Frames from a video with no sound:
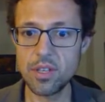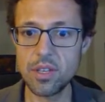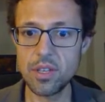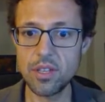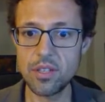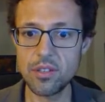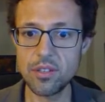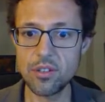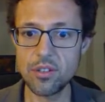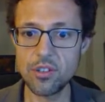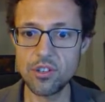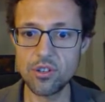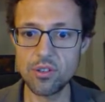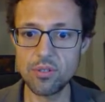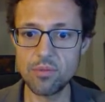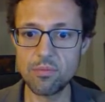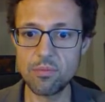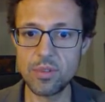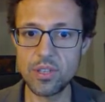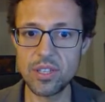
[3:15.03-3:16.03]
And it
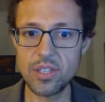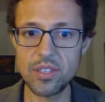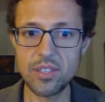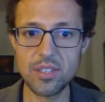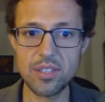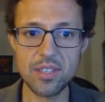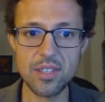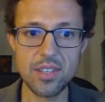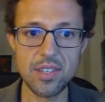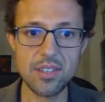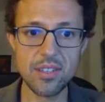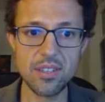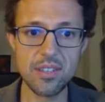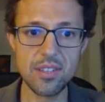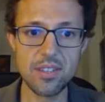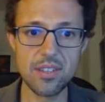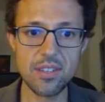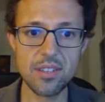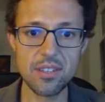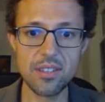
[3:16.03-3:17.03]
should be
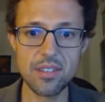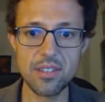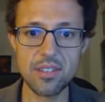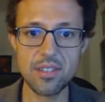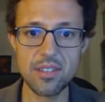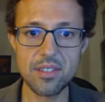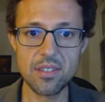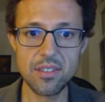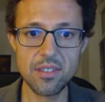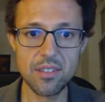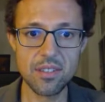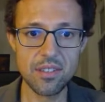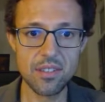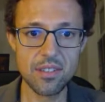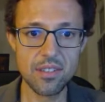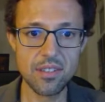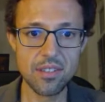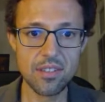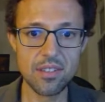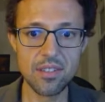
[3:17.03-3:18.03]
centered,
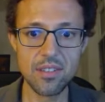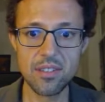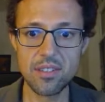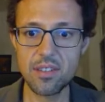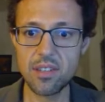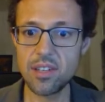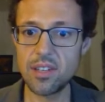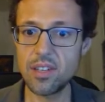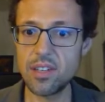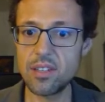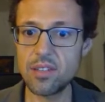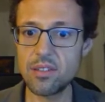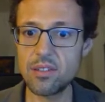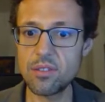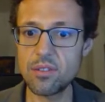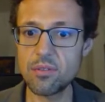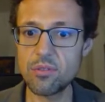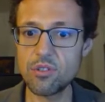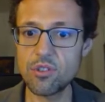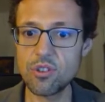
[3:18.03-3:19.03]
and
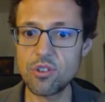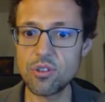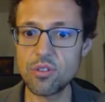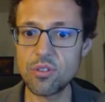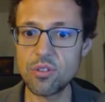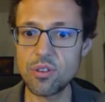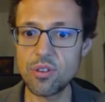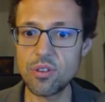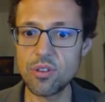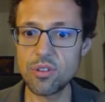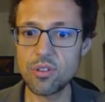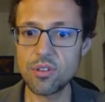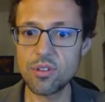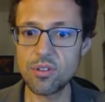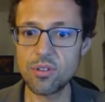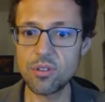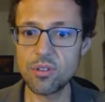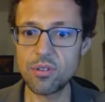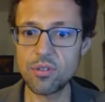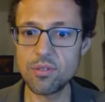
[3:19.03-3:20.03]
you should
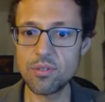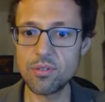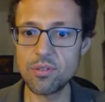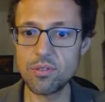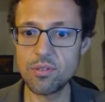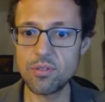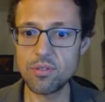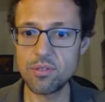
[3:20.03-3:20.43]
also